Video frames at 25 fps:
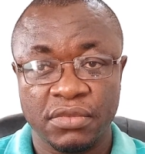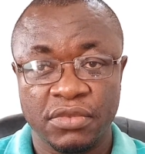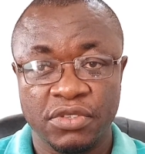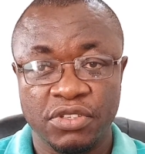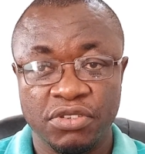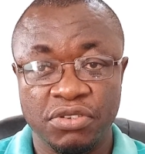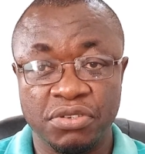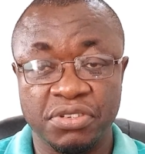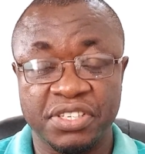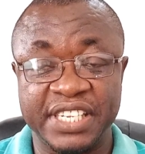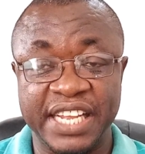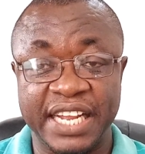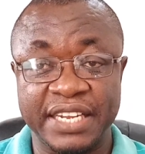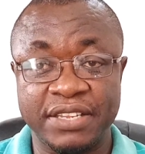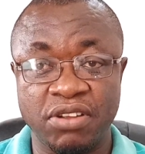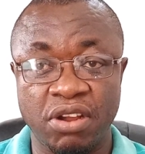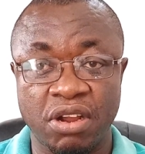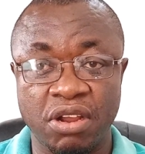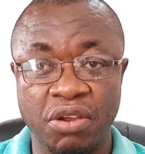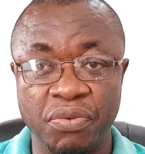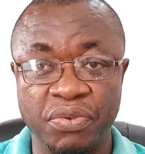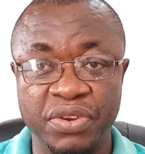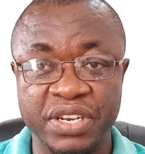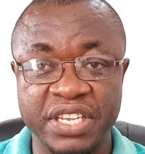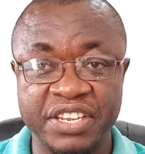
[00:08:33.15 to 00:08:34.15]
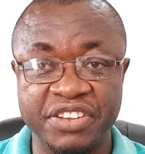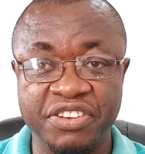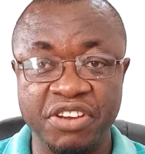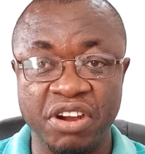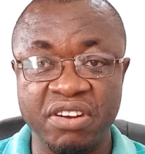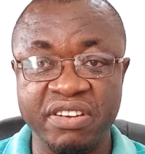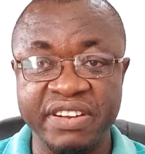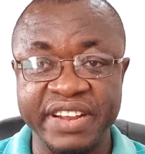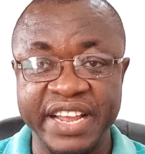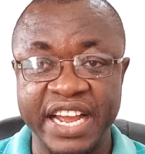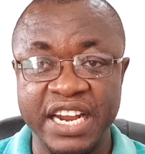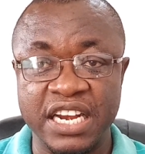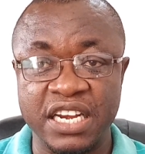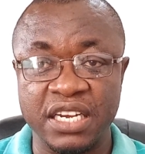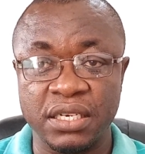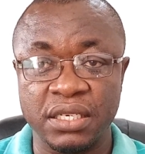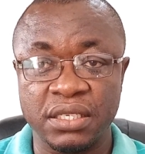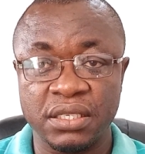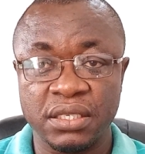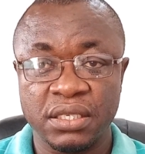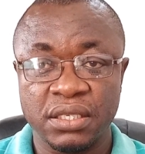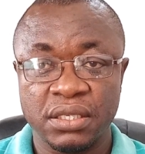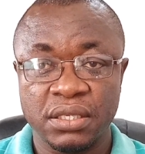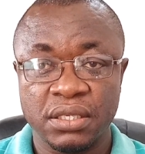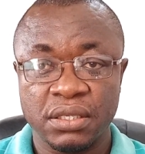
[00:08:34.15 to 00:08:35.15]
You start talking with a young
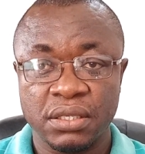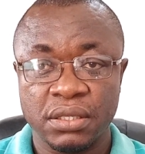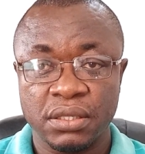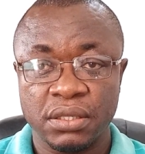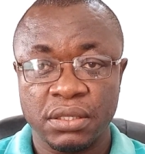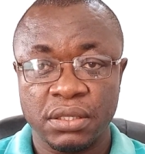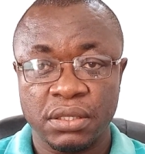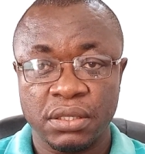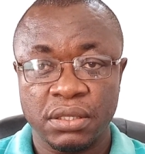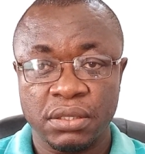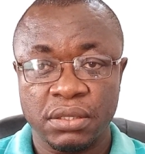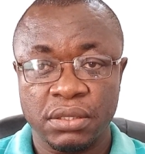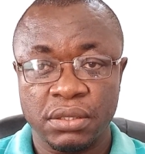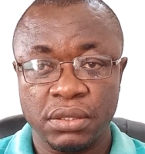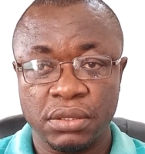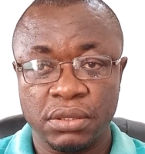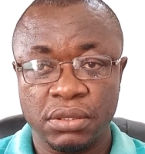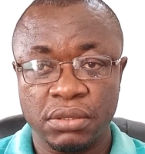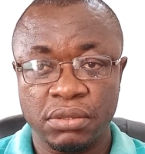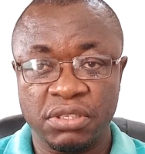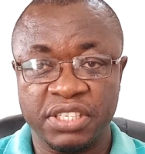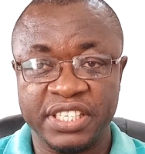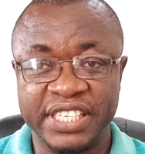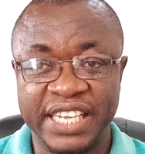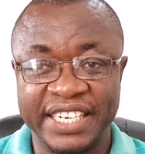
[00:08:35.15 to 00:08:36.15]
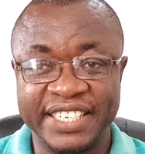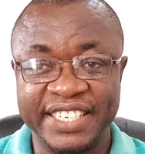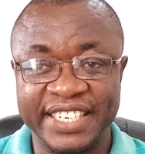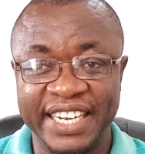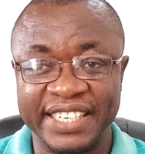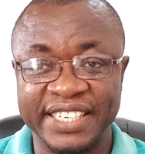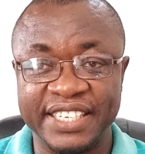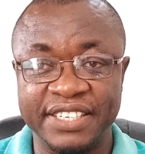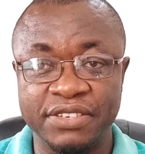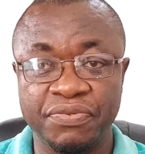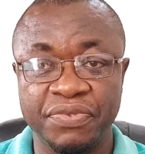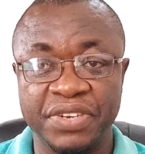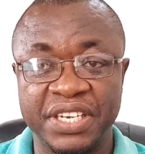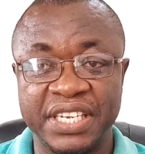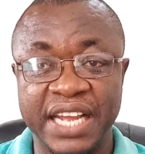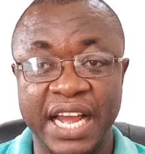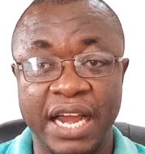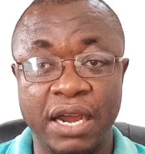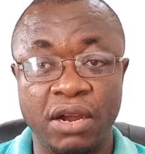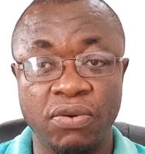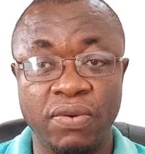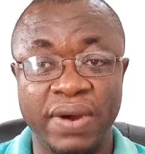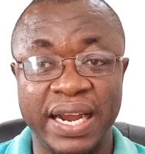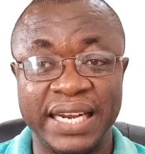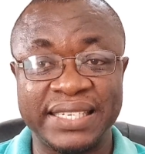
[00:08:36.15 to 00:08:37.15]
girl, you start chatting with her
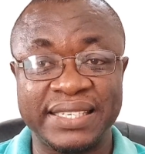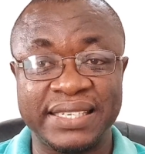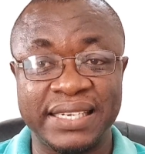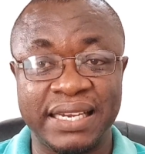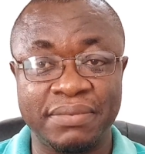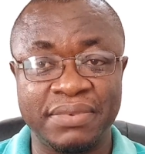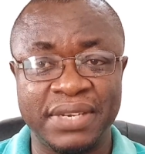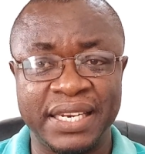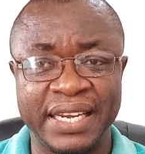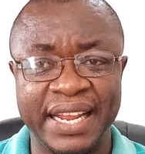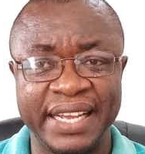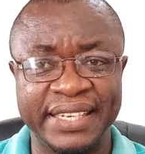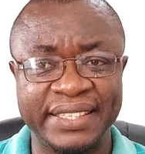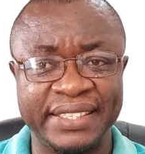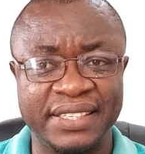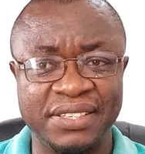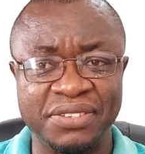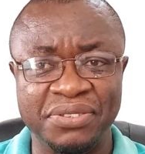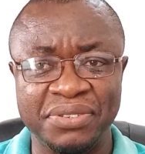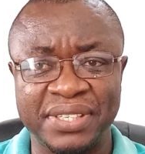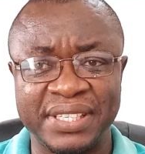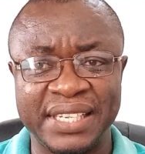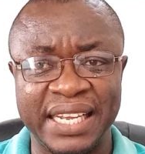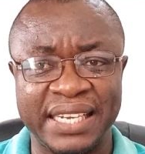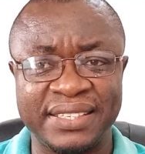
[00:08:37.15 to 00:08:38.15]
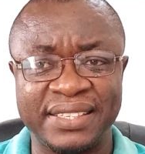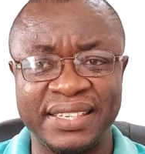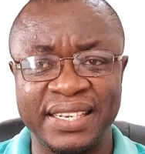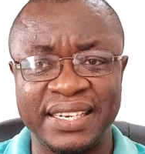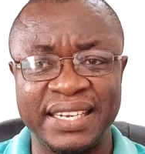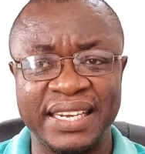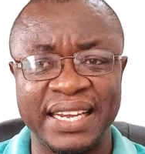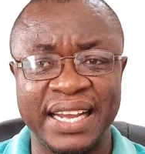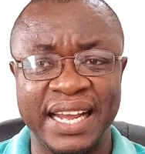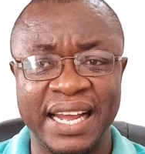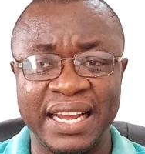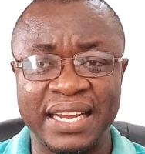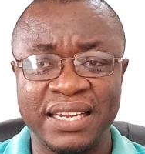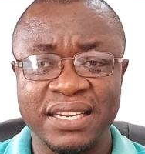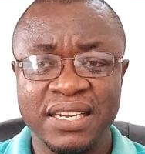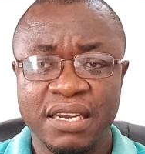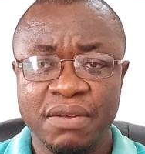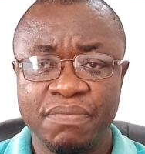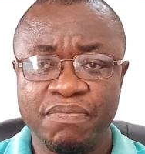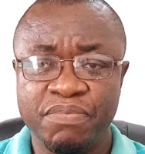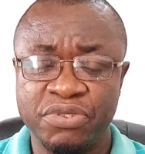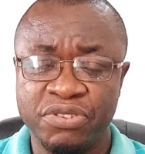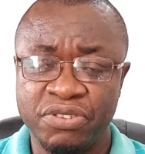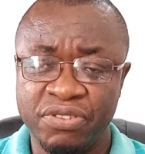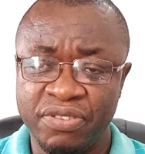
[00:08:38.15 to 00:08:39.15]
on WhatsApp, the next thing you start sending her
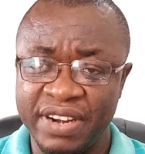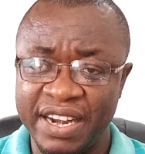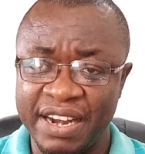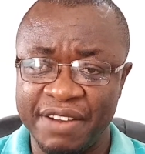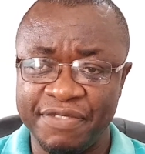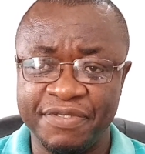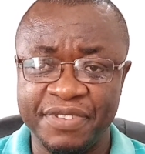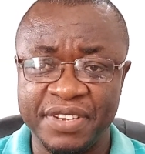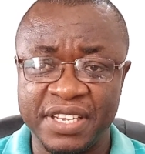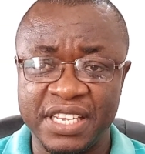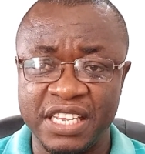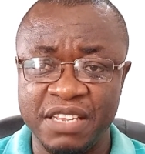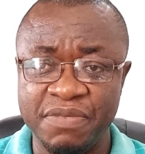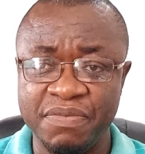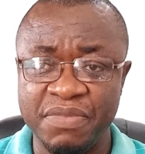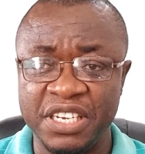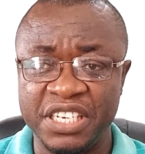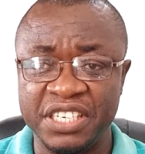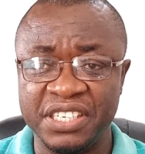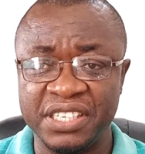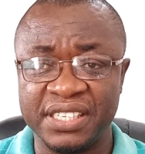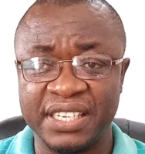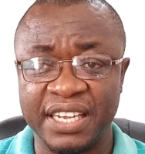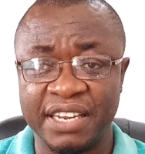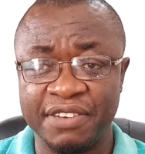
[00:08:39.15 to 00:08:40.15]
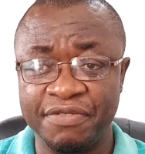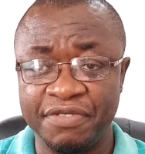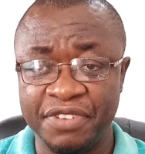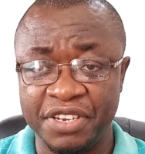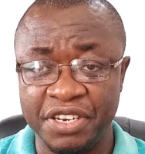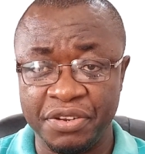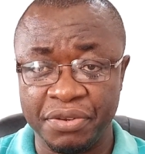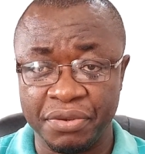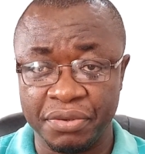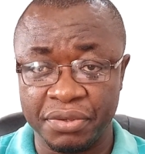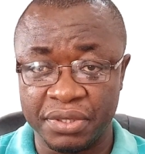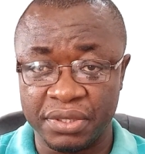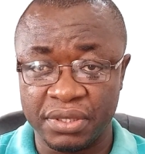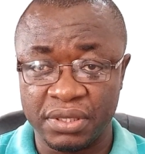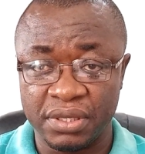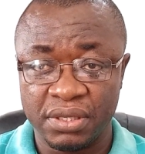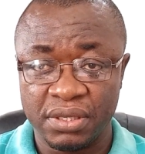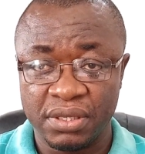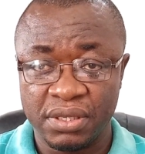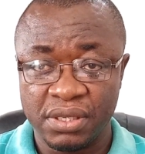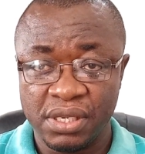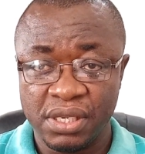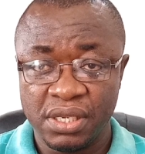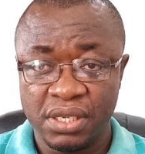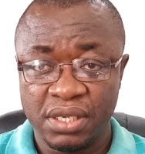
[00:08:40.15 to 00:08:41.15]
pornographic images and videos.
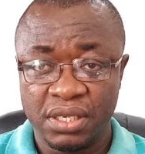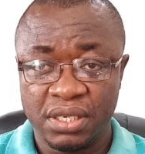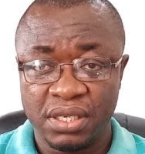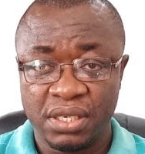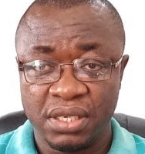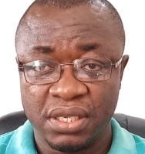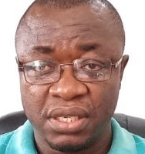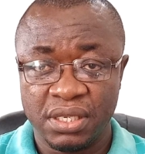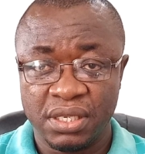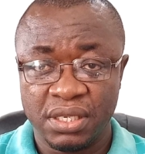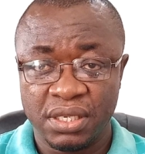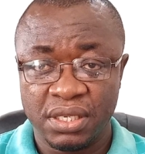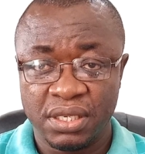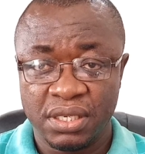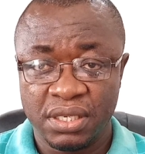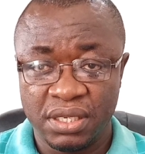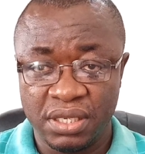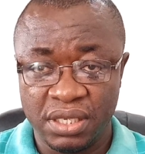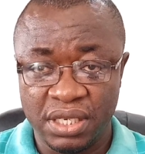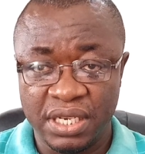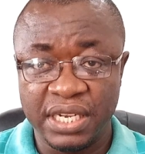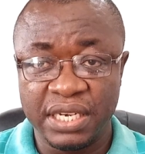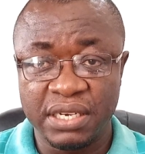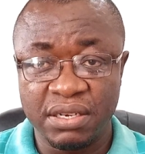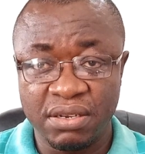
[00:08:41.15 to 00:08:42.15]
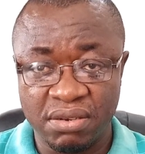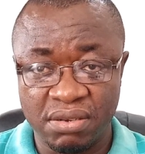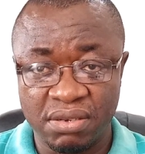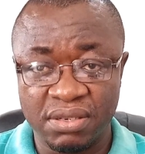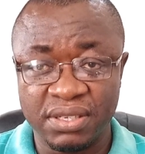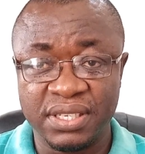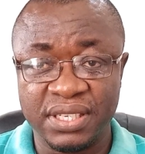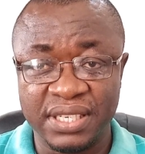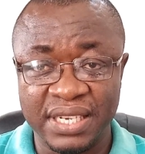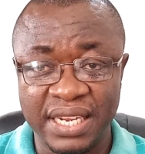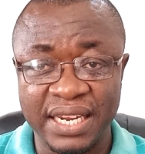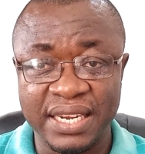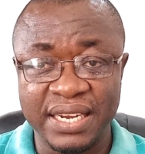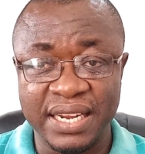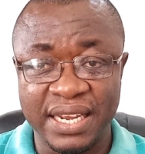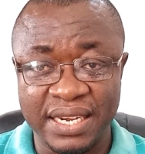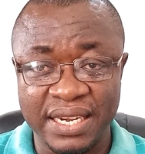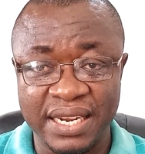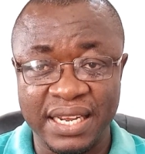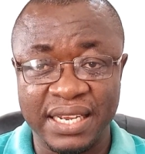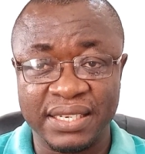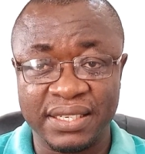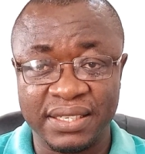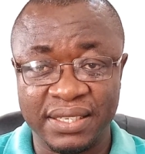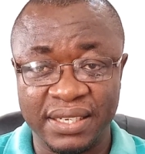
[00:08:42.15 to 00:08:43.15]
She can consider that
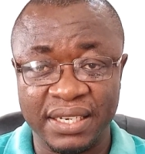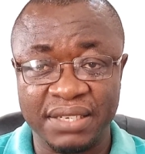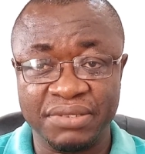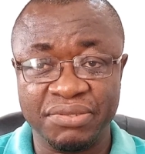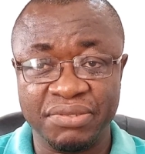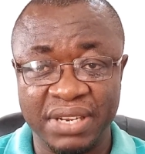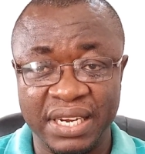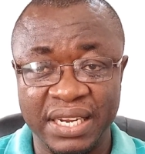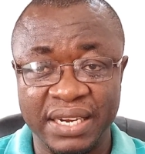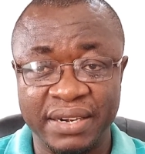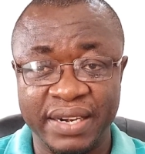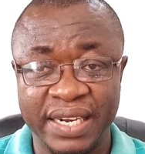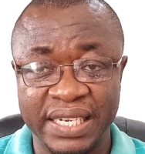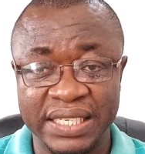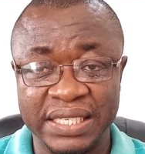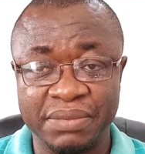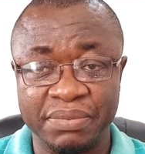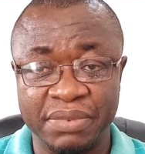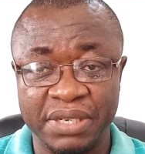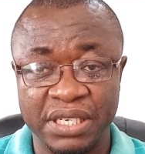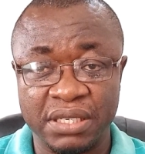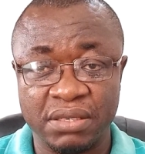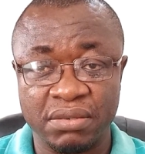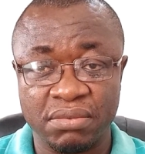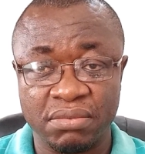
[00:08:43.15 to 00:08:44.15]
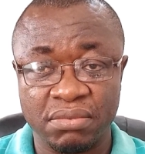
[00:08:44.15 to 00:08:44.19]
as sexual harassment.